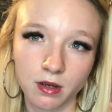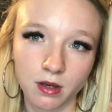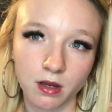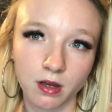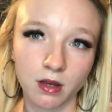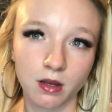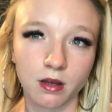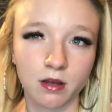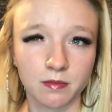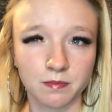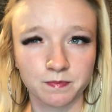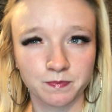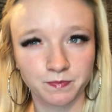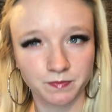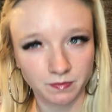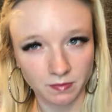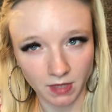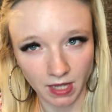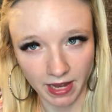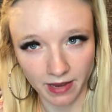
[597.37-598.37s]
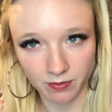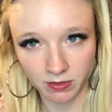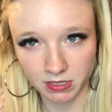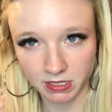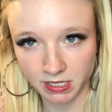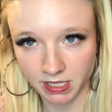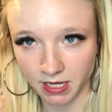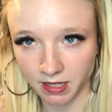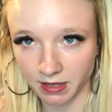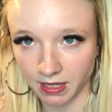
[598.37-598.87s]
I would
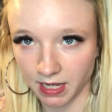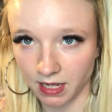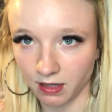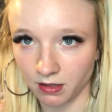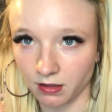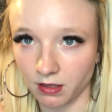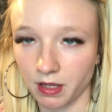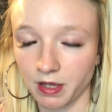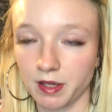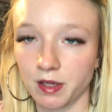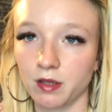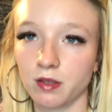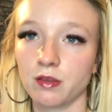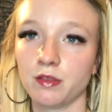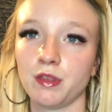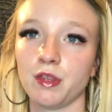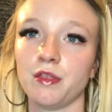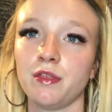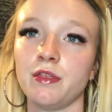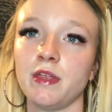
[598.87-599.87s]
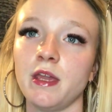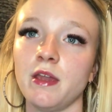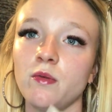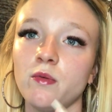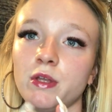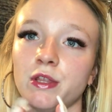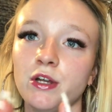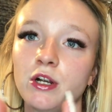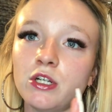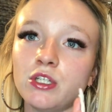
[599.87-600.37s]
say that, like, the thing
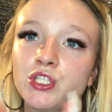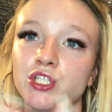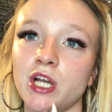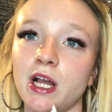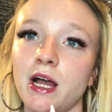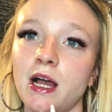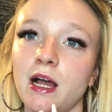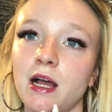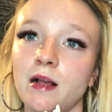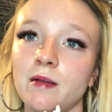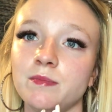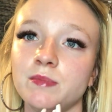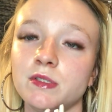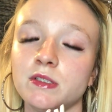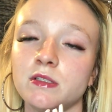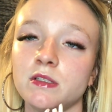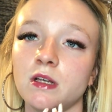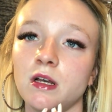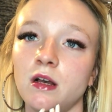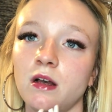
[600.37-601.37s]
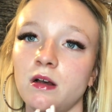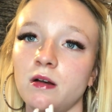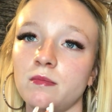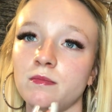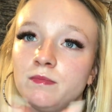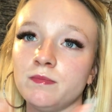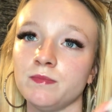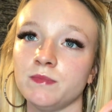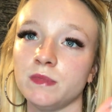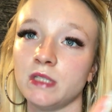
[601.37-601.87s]
with our jobs,
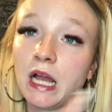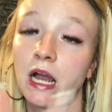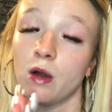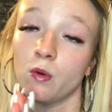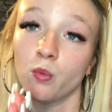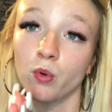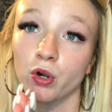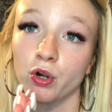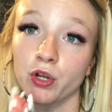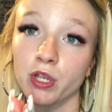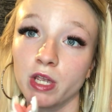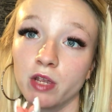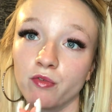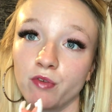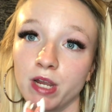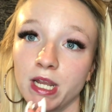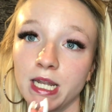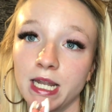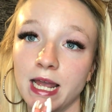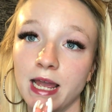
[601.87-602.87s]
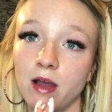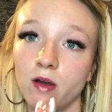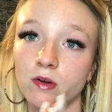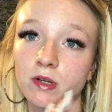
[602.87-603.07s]
not working right now